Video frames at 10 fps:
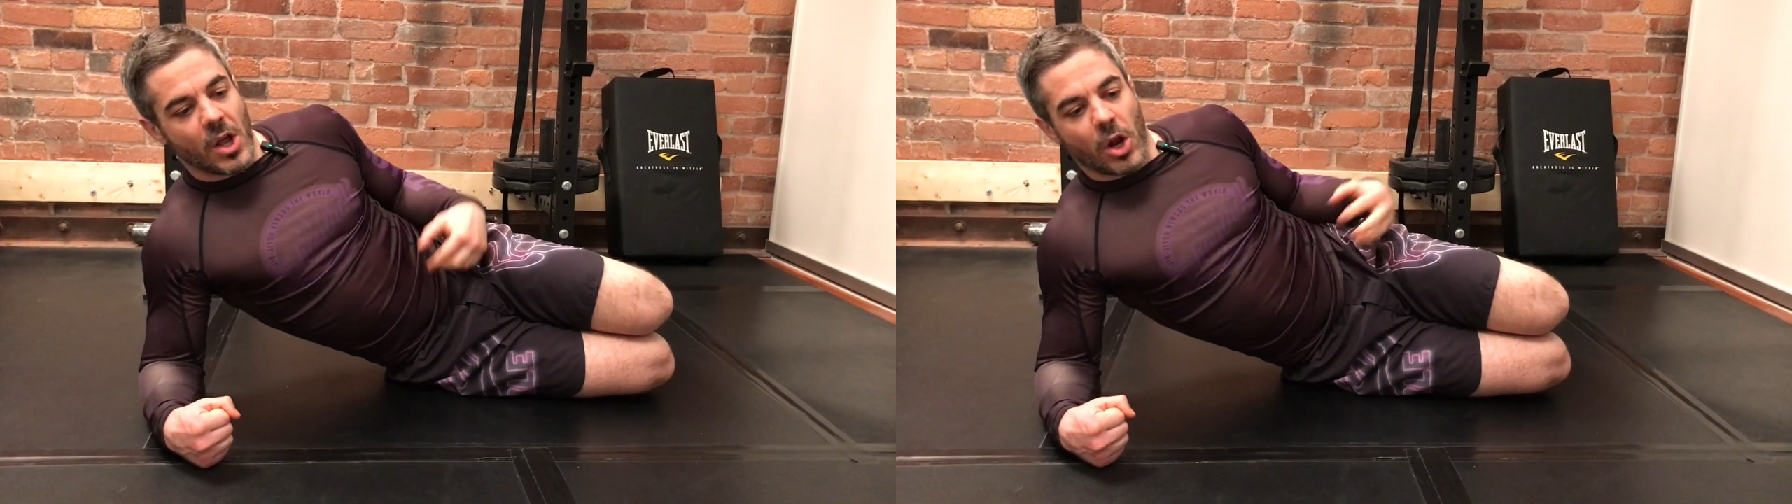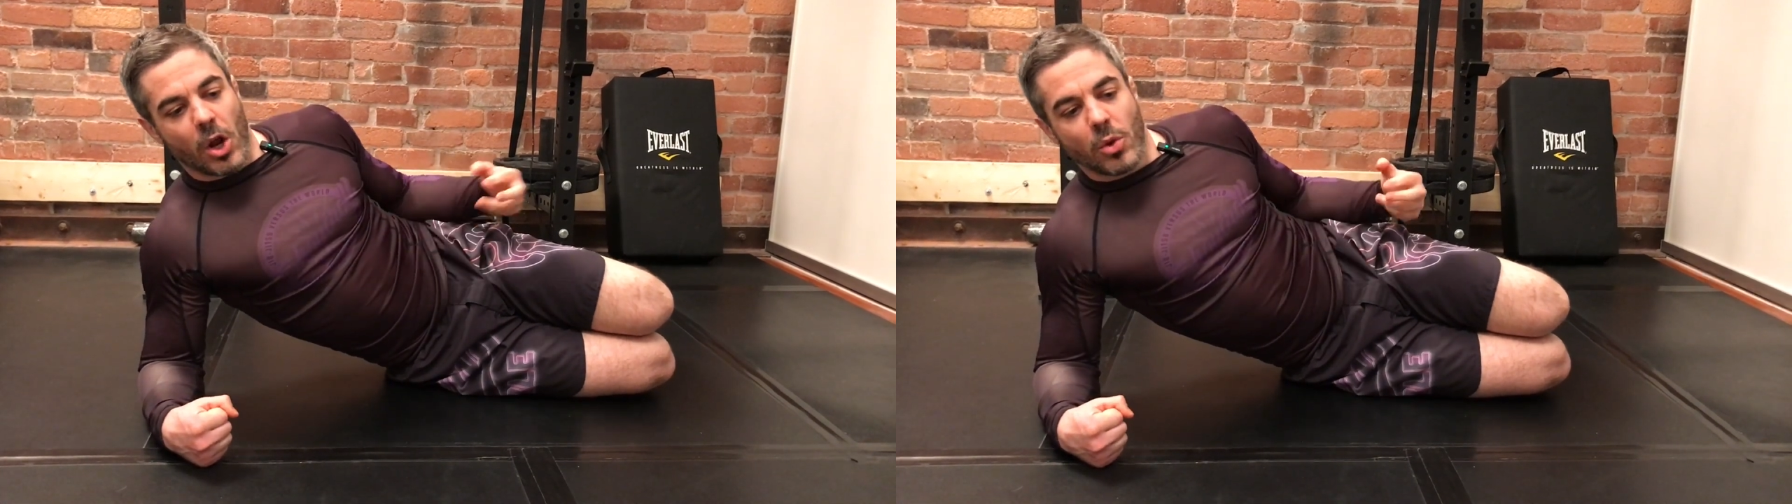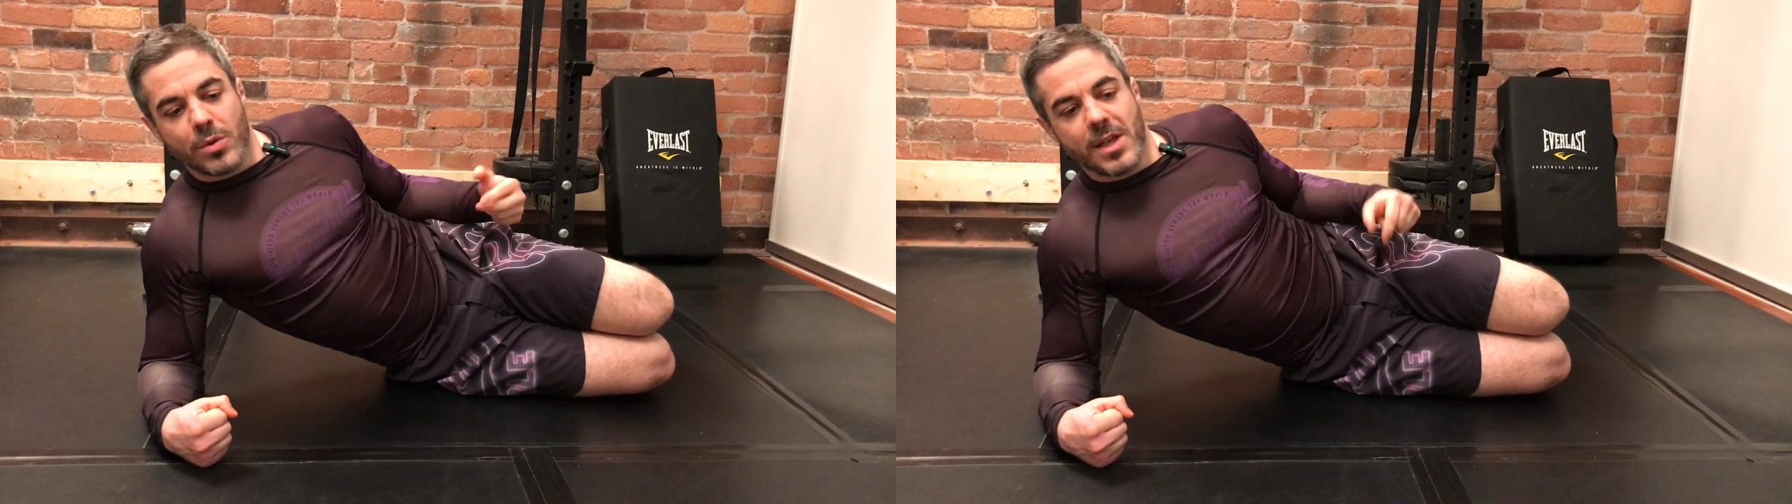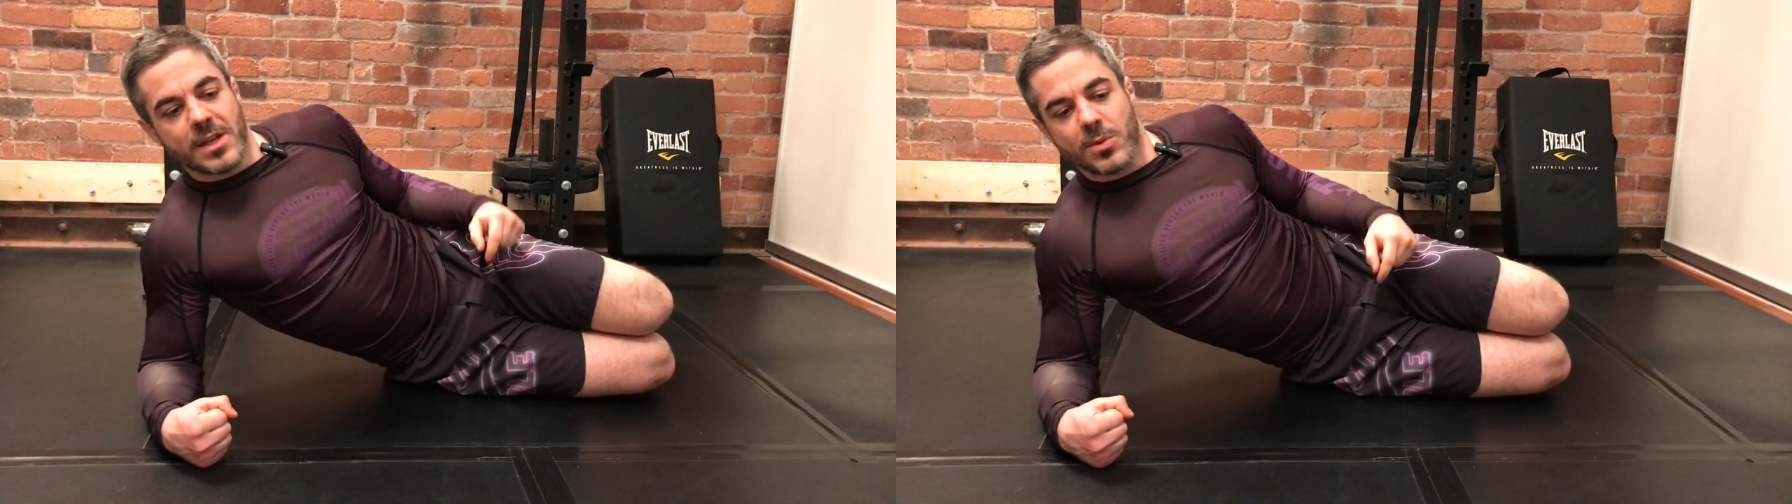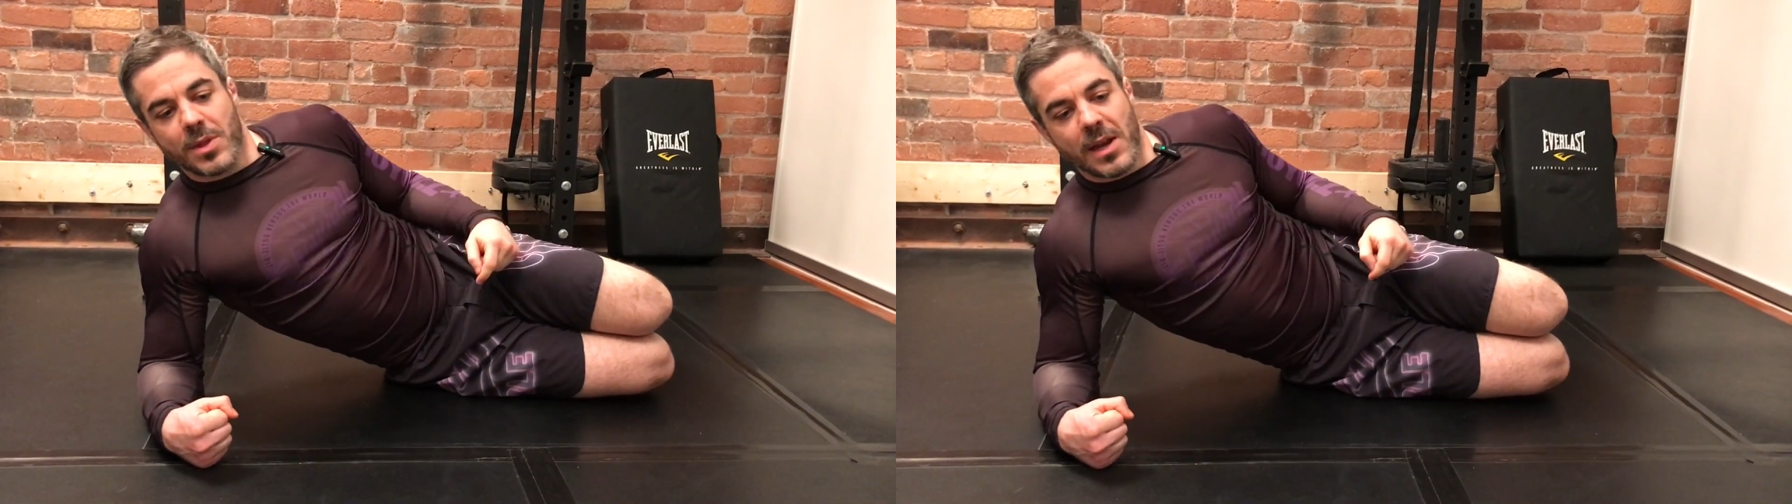load
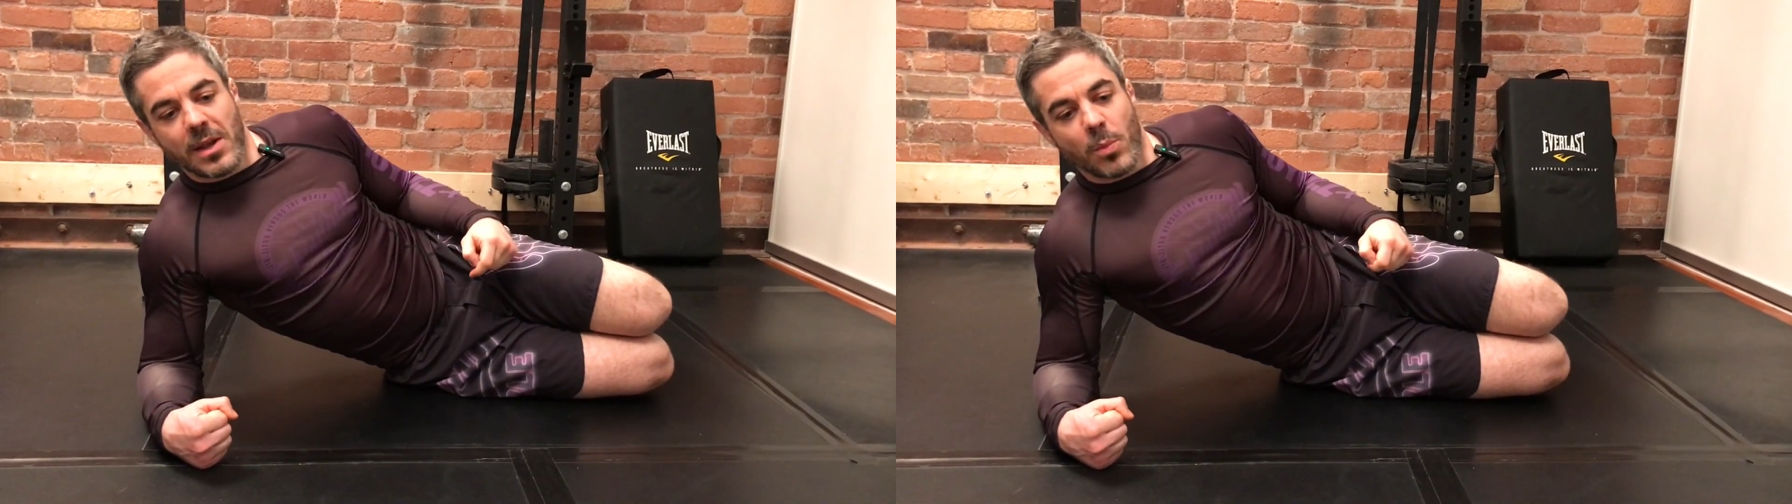this with any